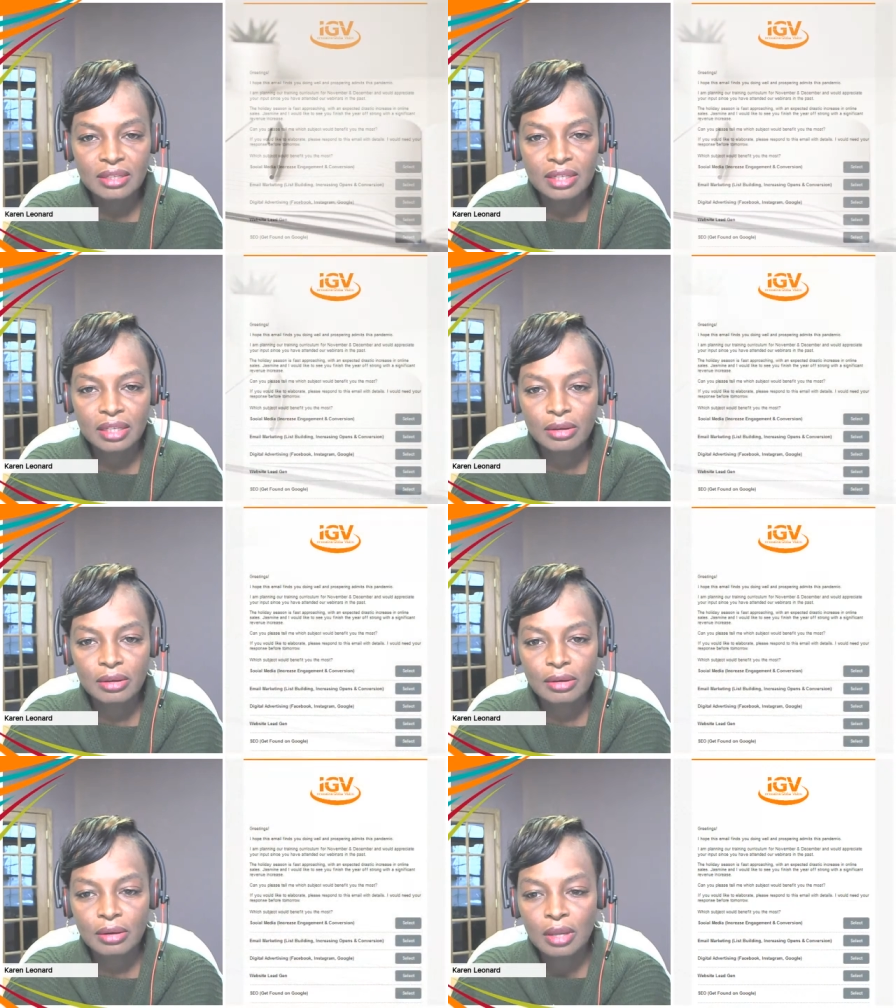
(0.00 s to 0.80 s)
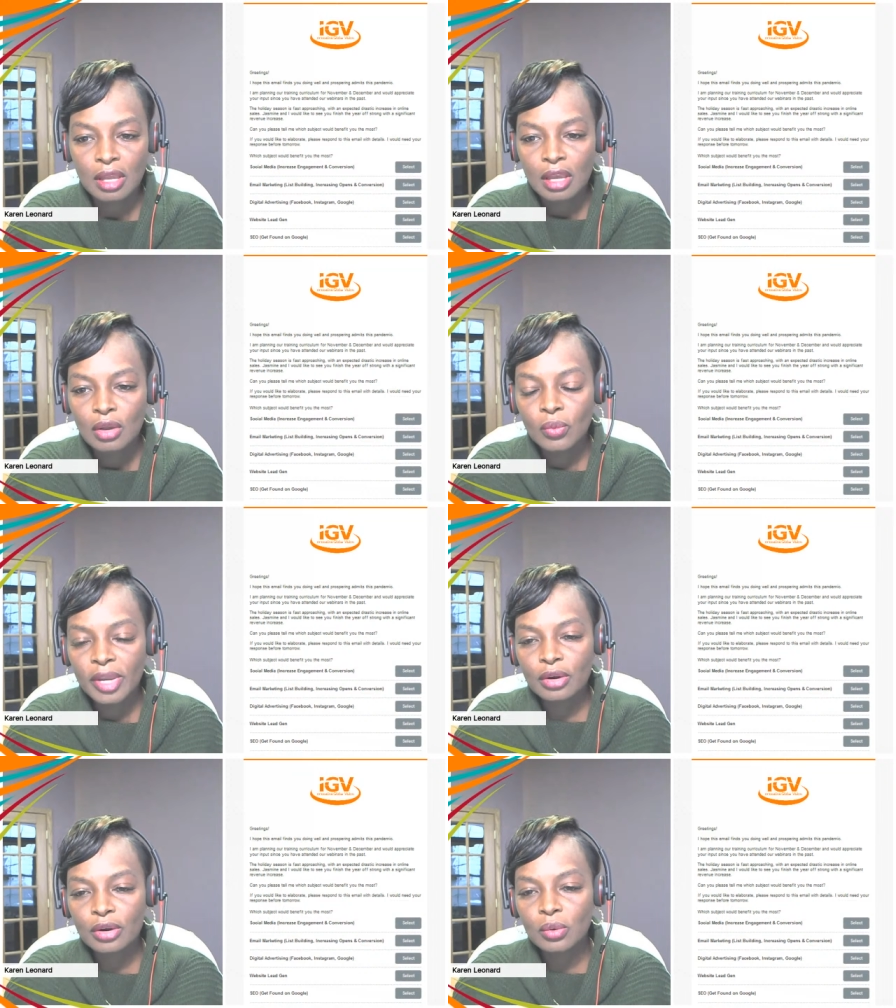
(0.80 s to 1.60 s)
on here,
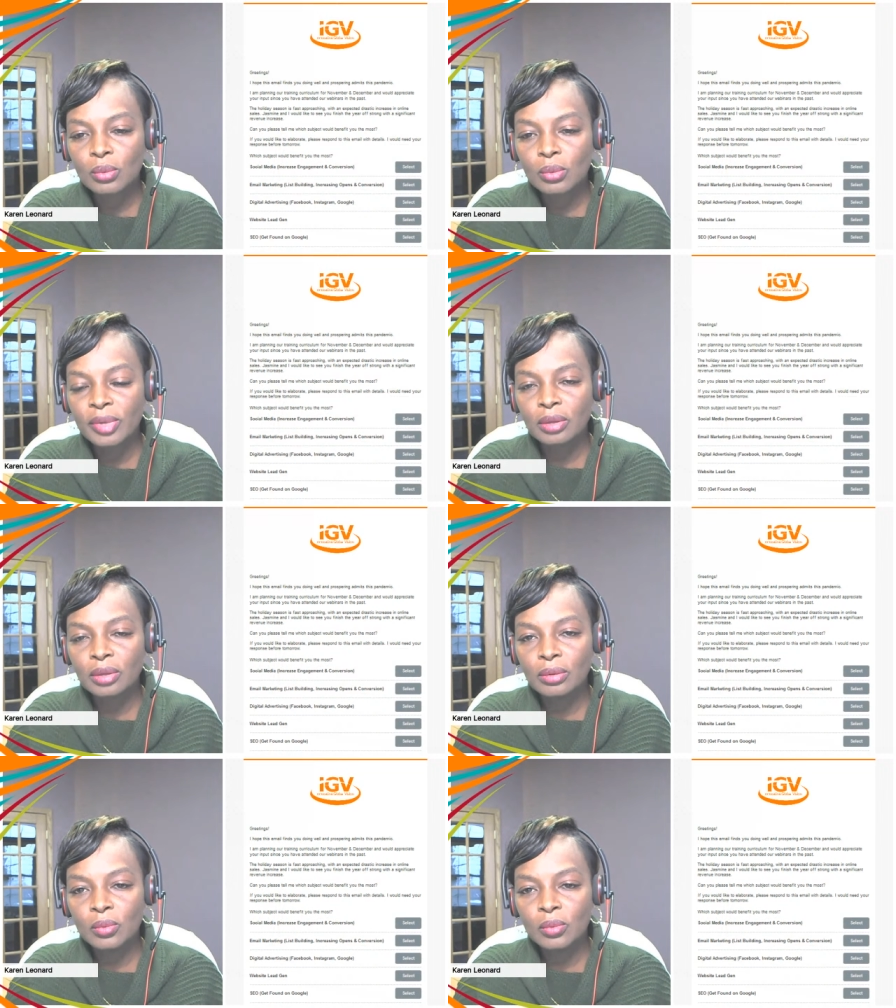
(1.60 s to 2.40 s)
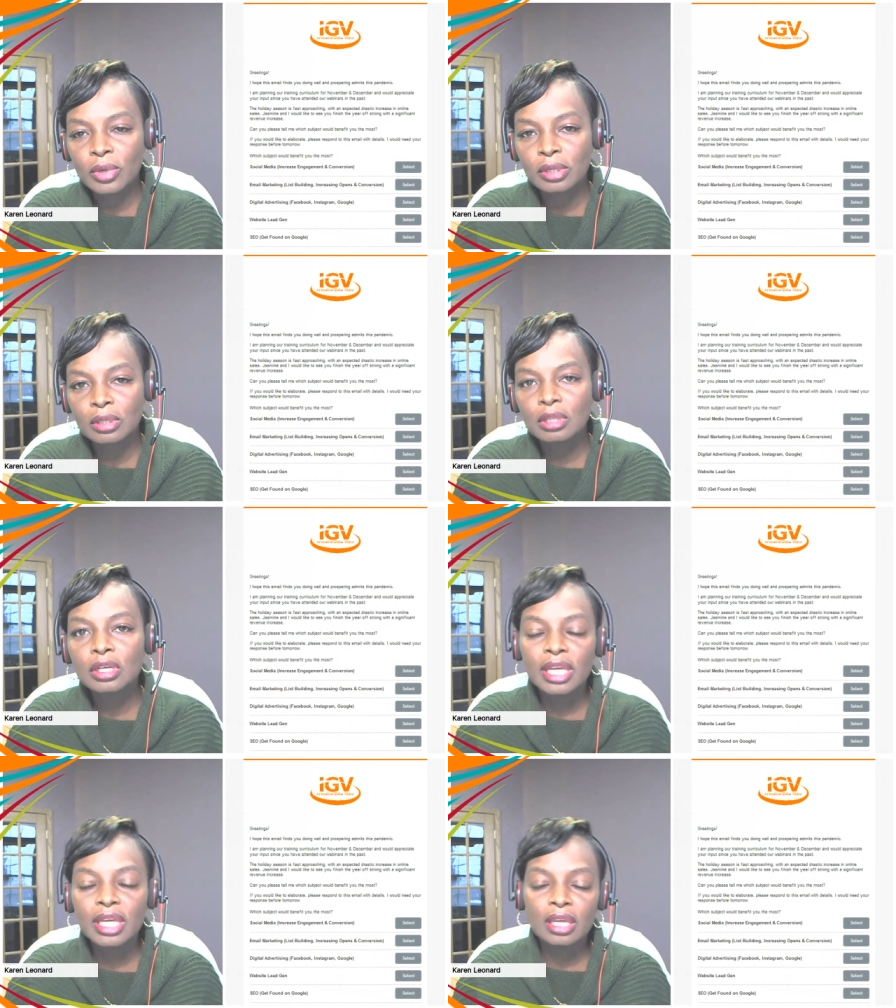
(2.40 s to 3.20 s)
where we were
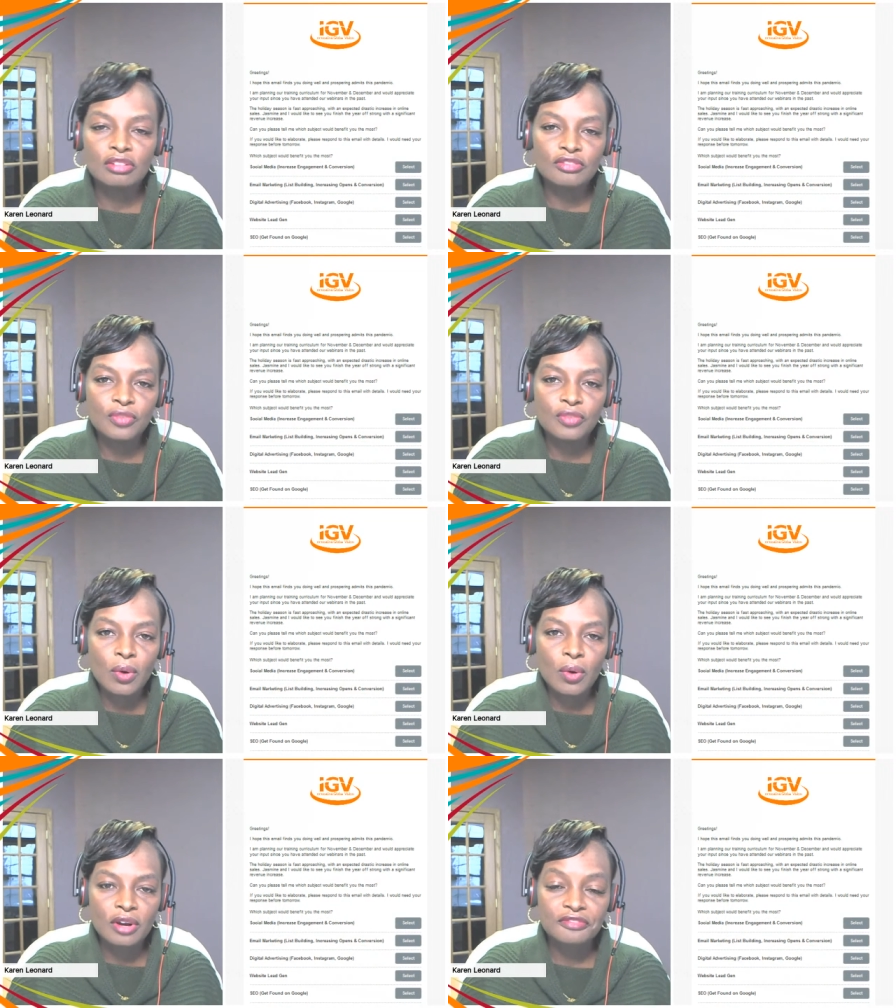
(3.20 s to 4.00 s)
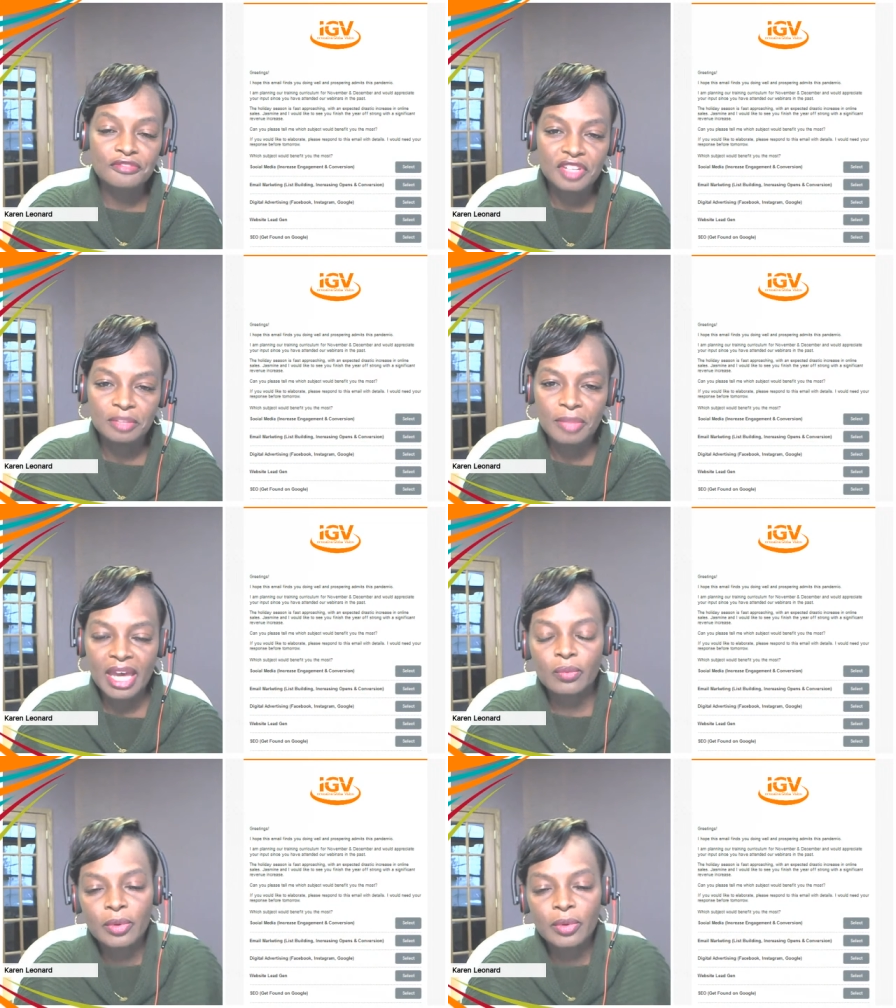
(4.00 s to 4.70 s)
looking for feedback.